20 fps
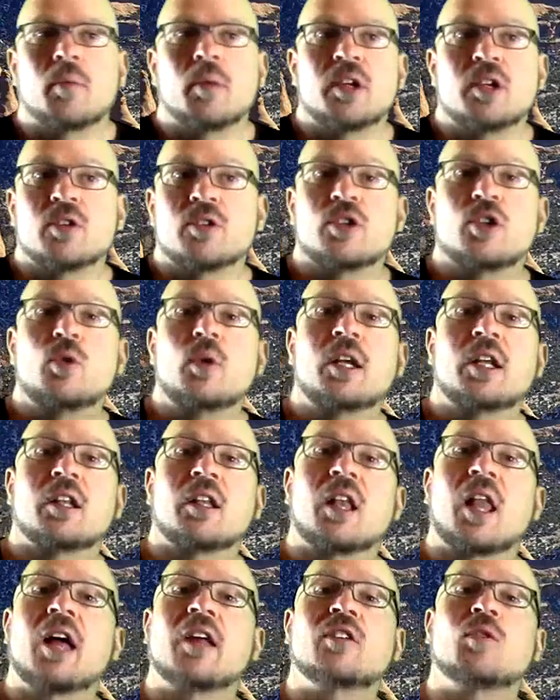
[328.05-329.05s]
but you're doing
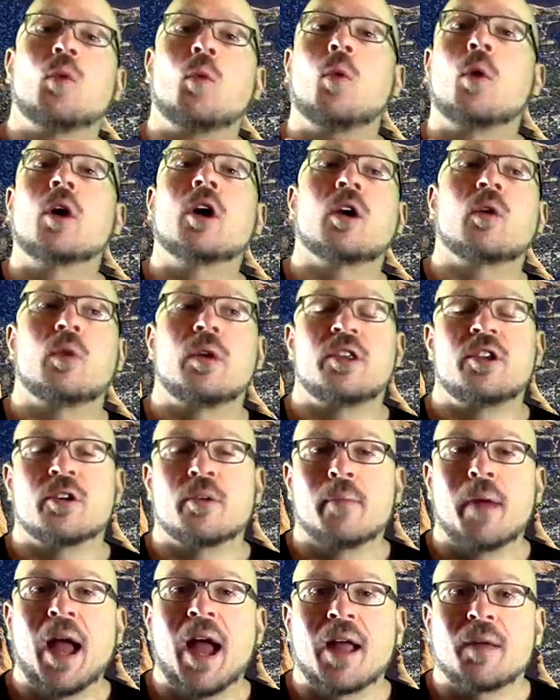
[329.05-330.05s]
less work with your
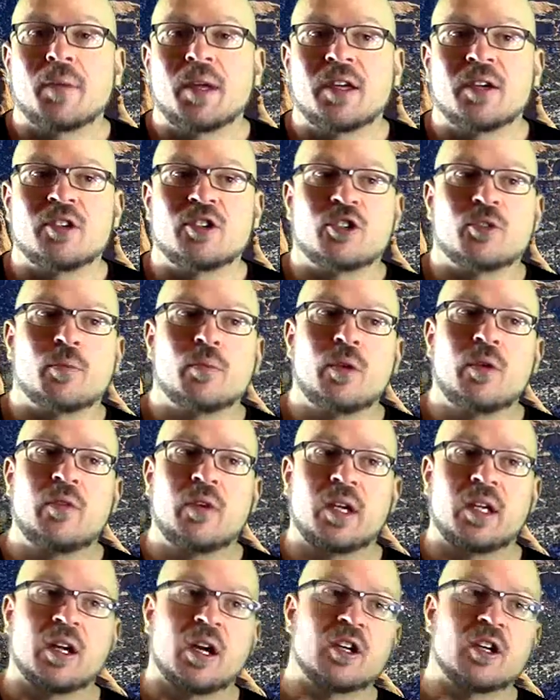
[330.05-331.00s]
back because you're moving